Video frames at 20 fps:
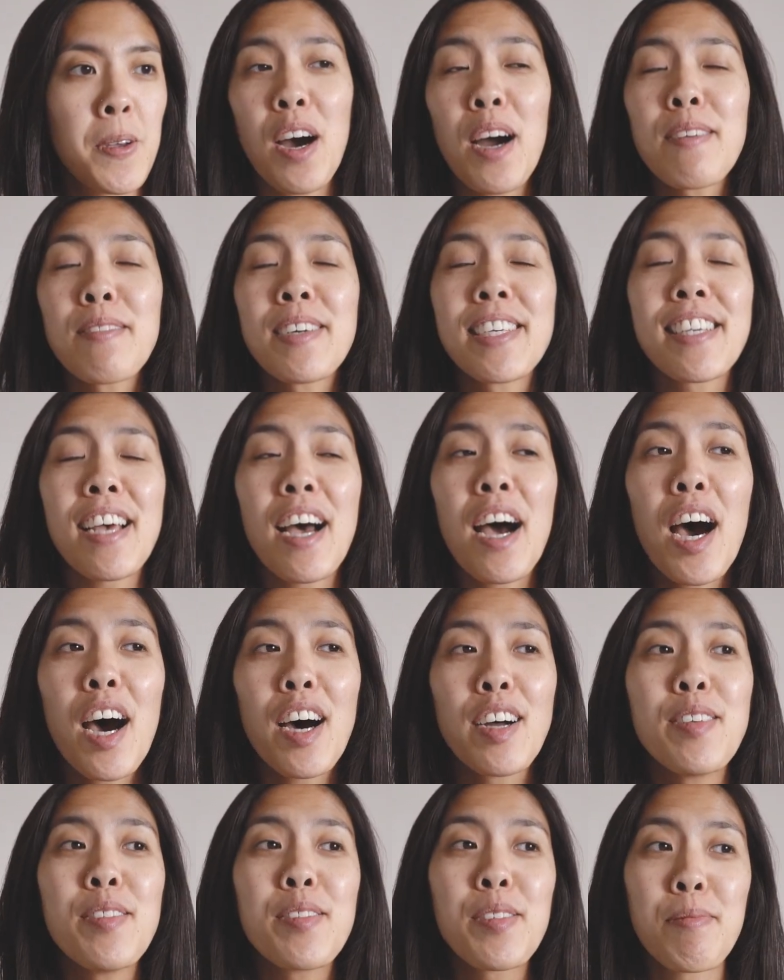I was
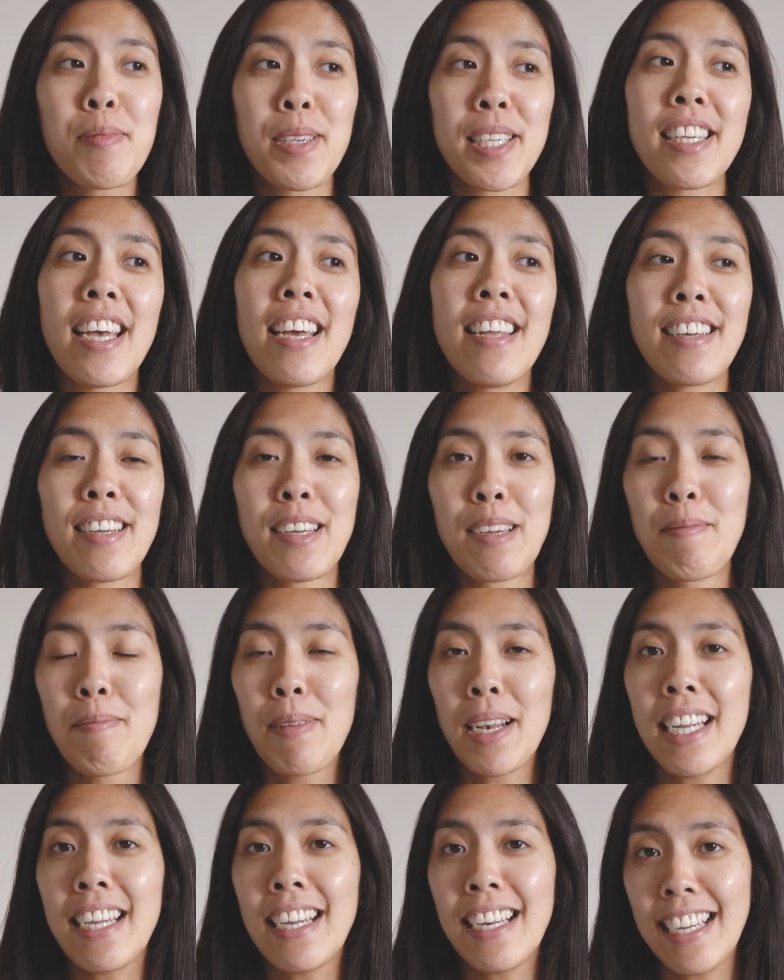100%
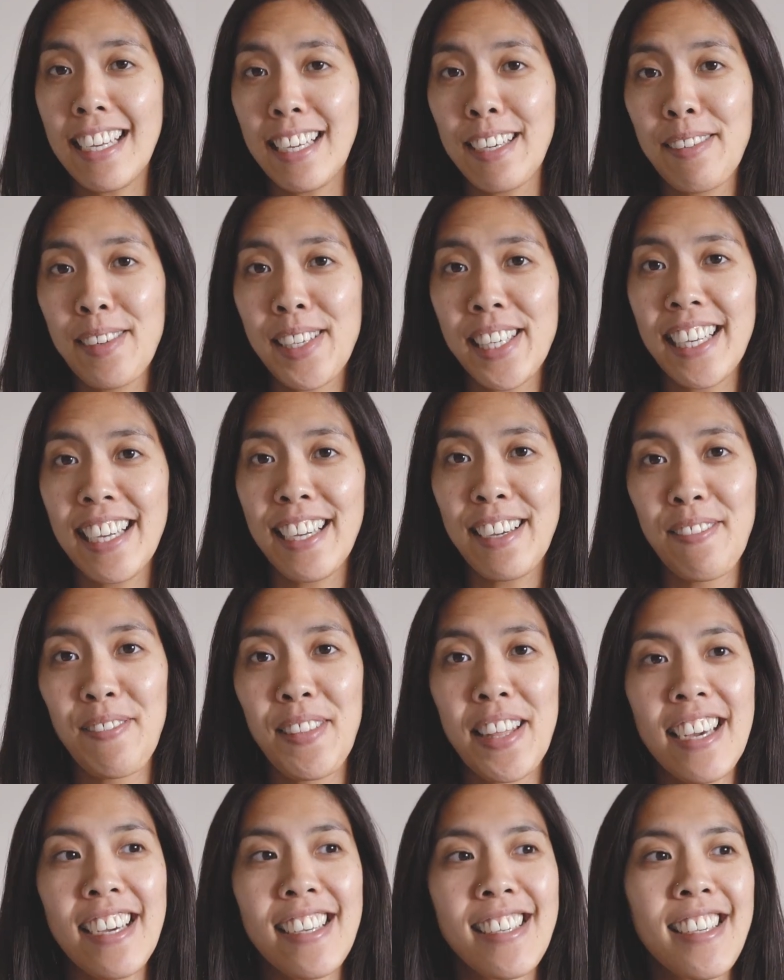completely guilty
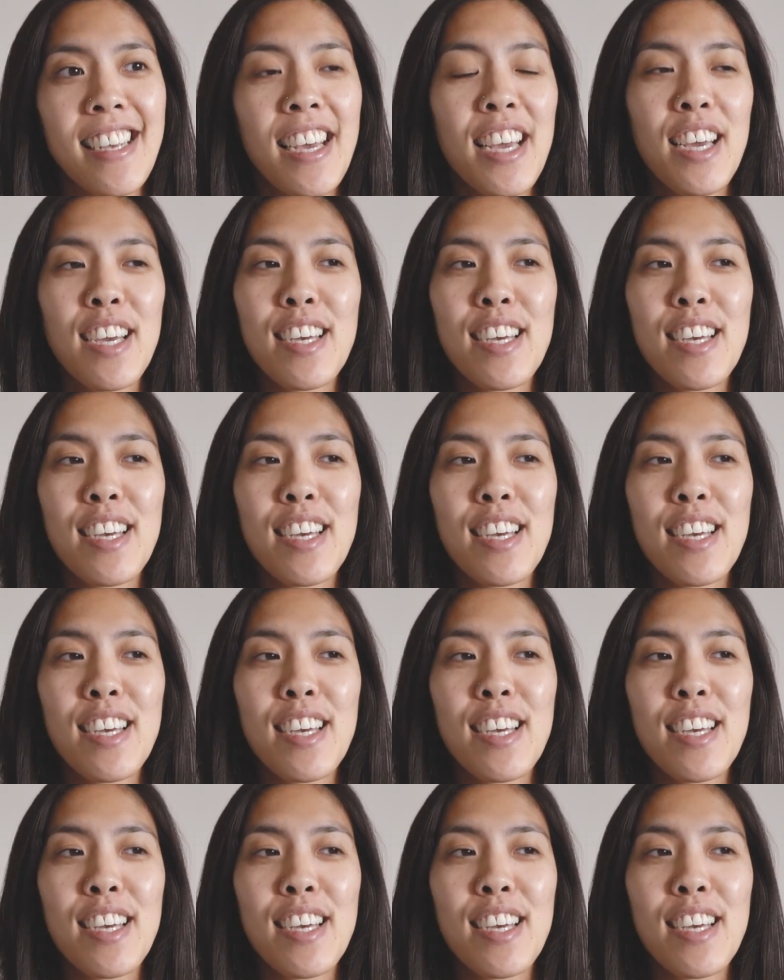of this.